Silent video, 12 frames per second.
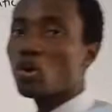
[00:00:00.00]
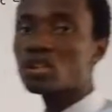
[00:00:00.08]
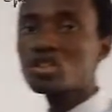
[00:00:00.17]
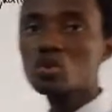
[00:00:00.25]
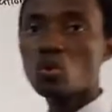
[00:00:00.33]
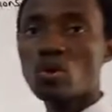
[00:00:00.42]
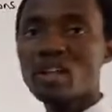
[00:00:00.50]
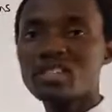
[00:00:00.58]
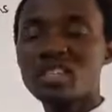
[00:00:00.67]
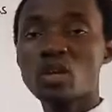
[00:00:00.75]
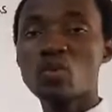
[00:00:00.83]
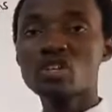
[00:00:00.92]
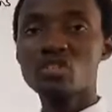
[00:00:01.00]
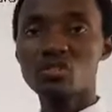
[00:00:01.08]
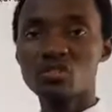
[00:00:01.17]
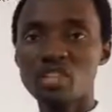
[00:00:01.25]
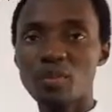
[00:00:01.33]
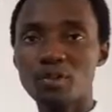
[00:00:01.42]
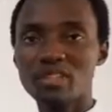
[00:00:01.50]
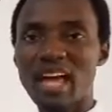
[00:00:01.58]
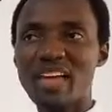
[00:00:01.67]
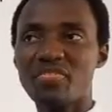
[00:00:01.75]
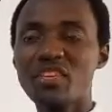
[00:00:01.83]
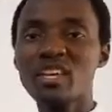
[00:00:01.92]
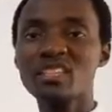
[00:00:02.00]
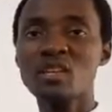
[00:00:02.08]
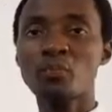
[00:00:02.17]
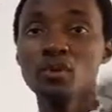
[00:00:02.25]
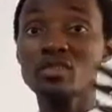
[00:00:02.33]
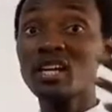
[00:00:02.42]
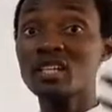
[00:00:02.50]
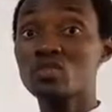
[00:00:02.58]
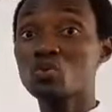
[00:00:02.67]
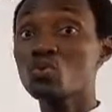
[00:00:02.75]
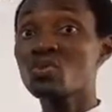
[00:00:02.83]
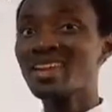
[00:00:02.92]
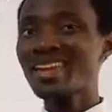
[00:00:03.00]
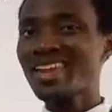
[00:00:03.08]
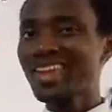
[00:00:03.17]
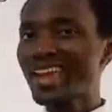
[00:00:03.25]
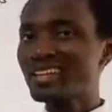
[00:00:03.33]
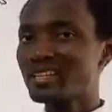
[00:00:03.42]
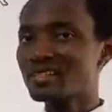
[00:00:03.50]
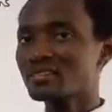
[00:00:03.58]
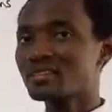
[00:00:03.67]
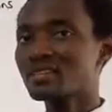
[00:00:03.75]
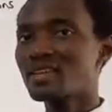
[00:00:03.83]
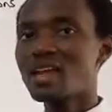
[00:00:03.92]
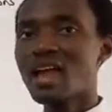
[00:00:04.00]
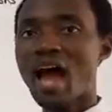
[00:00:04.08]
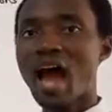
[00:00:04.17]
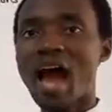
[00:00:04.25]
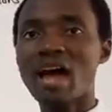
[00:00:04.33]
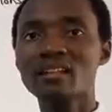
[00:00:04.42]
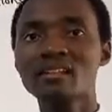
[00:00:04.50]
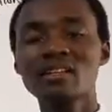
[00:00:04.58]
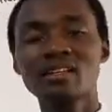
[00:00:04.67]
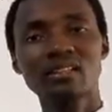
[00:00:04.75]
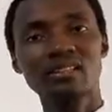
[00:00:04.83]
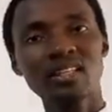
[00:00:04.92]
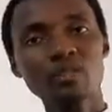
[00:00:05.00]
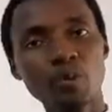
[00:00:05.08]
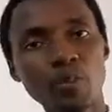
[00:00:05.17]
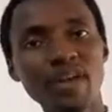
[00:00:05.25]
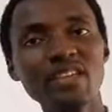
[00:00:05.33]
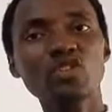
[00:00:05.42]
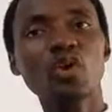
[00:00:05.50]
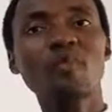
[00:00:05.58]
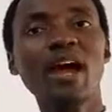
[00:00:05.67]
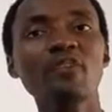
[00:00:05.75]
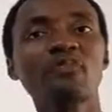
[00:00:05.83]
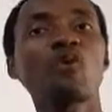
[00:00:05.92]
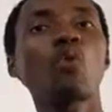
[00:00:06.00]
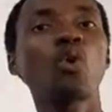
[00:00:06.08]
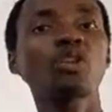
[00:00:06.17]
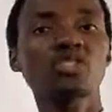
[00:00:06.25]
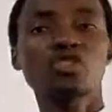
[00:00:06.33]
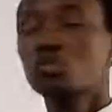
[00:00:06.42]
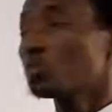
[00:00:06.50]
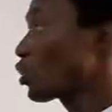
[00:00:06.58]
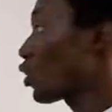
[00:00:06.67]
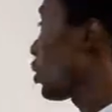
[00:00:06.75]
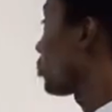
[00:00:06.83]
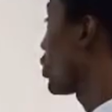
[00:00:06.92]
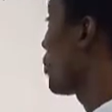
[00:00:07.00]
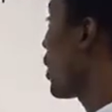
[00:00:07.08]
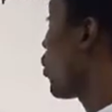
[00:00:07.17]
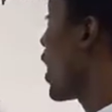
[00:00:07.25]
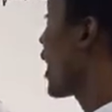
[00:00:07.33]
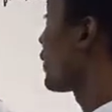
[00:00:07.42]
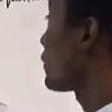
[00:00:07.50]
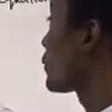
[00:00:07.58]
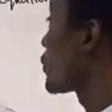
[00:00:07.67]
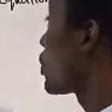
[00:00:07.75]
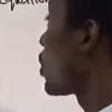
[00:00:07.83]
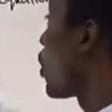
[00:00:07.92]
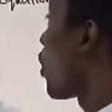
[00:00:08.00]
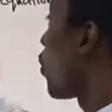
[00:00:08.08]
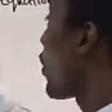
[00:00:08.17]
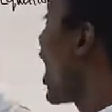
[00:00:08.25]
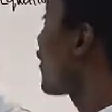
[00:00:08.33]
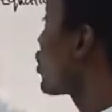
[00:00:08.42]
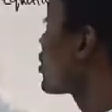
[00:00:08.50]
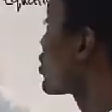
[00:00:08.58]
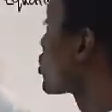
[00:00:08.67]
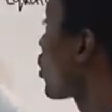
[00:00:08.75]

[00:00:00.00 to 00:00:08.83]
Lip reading: gotten to quadratic equations here, but I think it's important you hear this, and this prepares your mind for what is to come. Number 1, we have what is